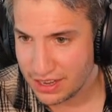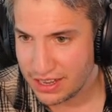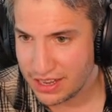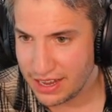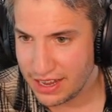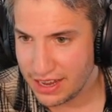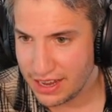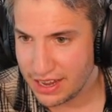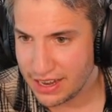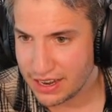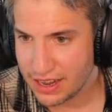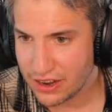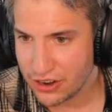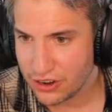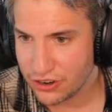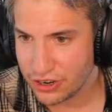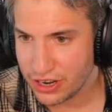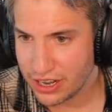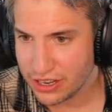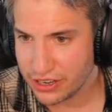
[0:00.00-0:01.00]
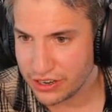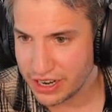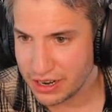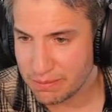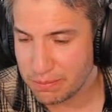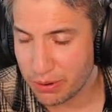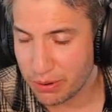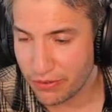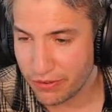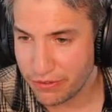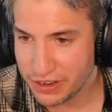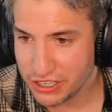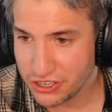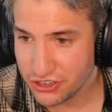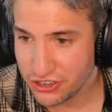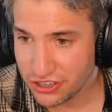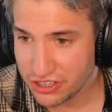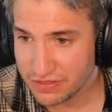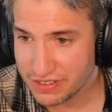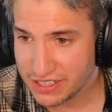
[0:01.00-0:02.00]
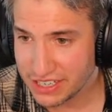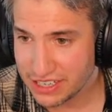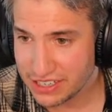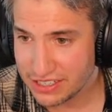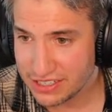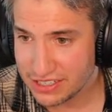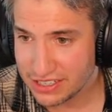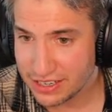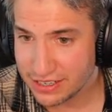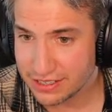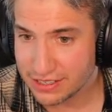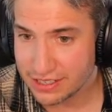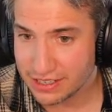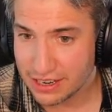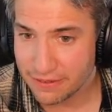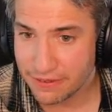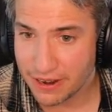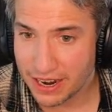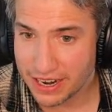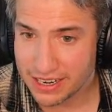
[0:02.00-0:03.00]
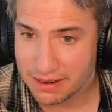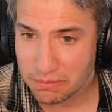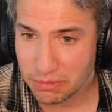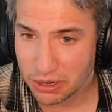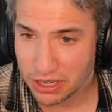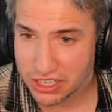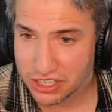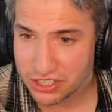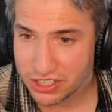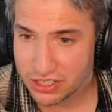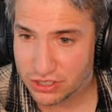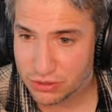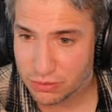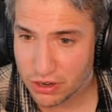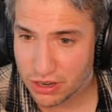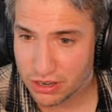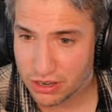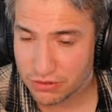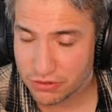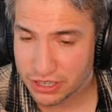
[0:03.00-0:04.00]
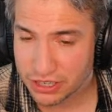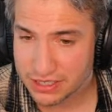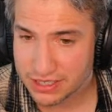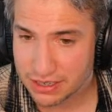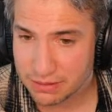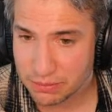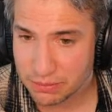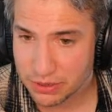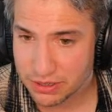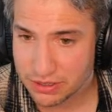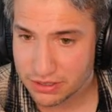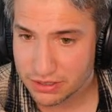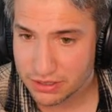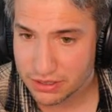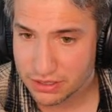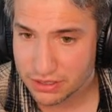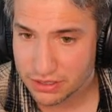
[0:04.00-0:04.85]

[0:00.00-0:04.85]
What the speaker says: And another annoying feature of this is if I demolish this wall, for example,